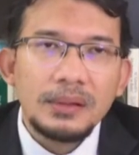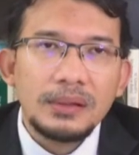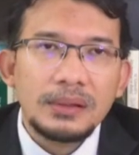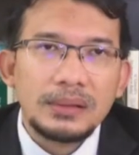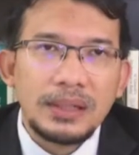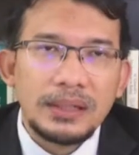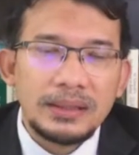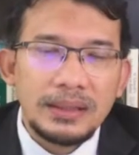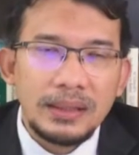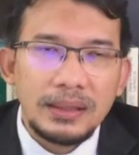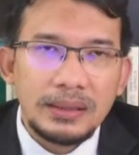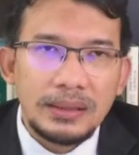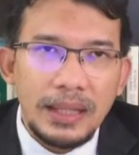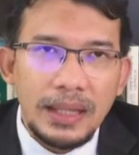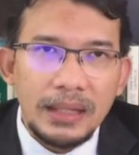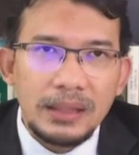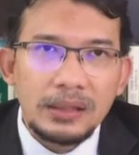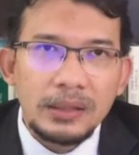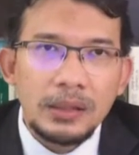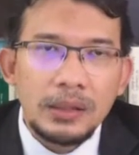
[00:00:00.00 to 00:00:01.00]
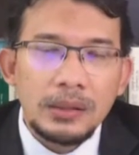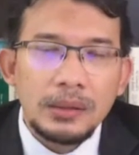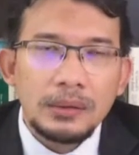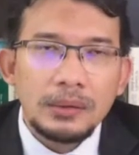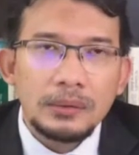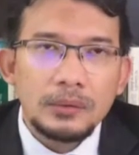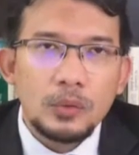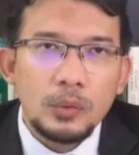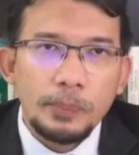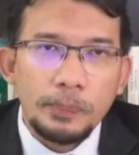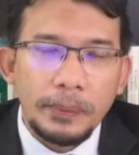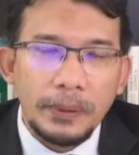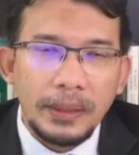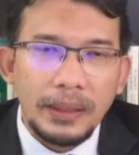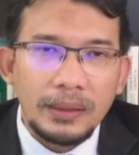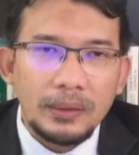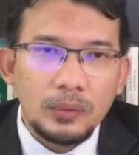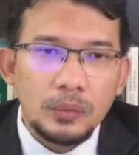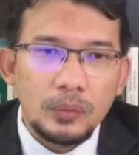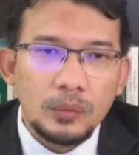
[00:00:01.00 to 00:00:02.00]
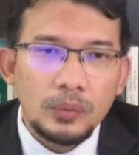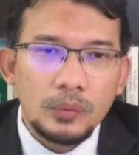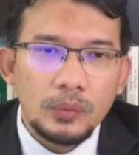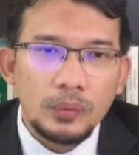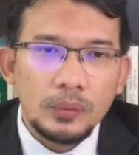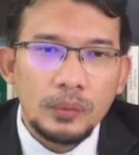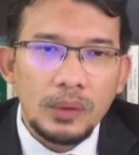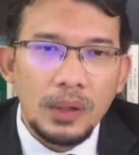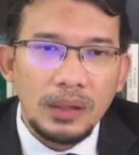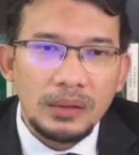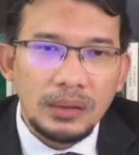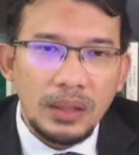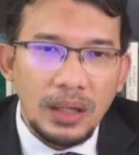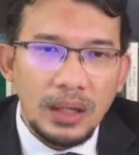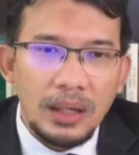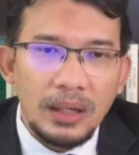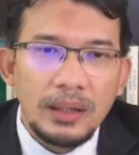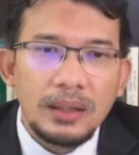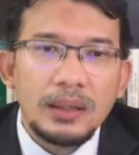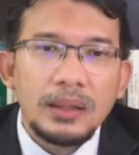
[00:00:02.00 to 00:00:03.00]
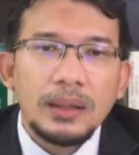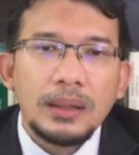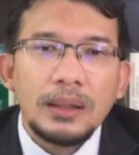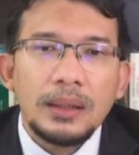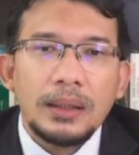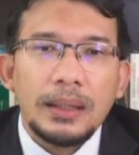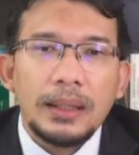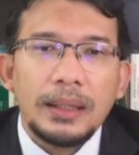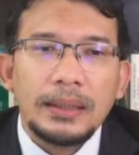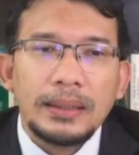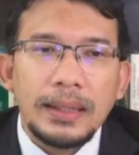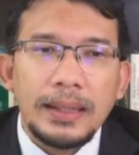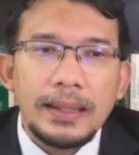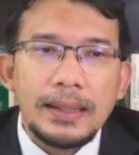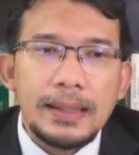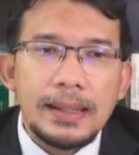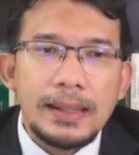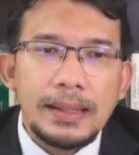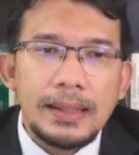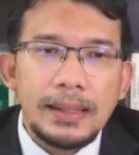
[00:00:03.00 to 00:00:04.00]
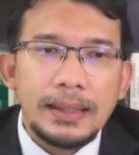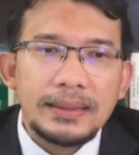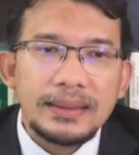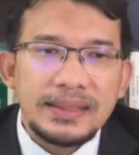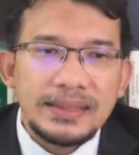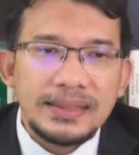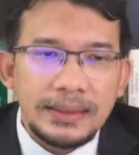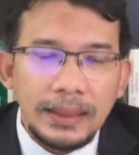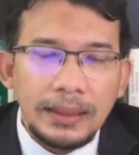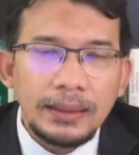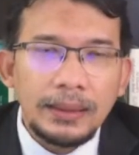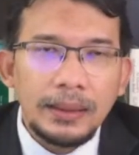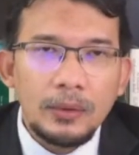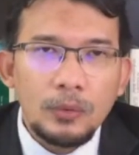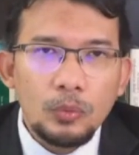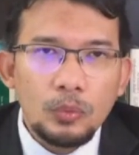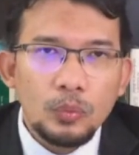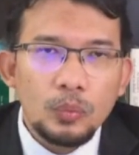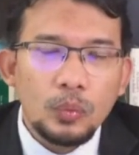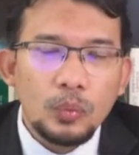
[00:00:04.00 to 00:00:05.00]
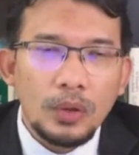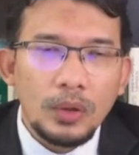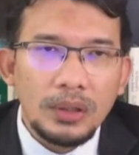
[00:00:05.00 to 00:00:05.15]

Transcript: rather than to pray to Allah. And then the second